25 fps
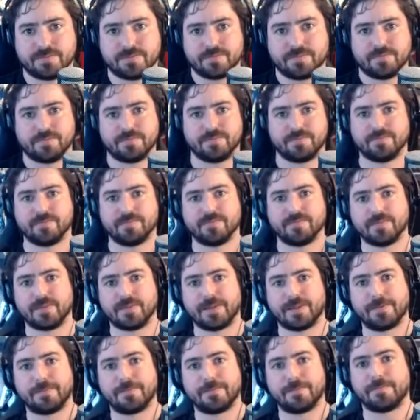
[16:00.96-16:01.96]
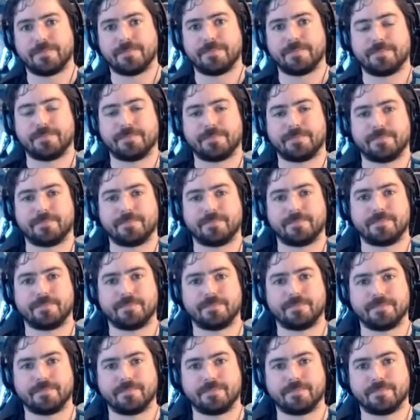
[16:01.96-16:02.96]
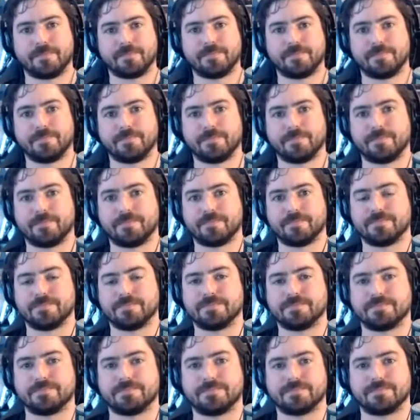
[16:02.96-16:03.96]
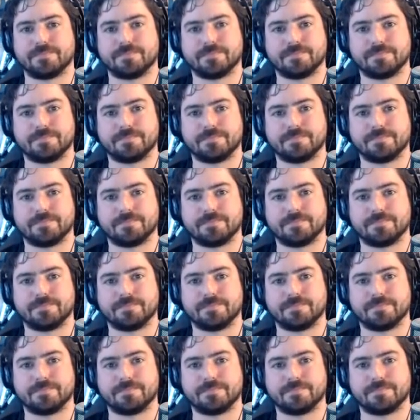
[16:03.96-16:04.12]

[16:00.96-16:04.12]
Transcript: (not speaking)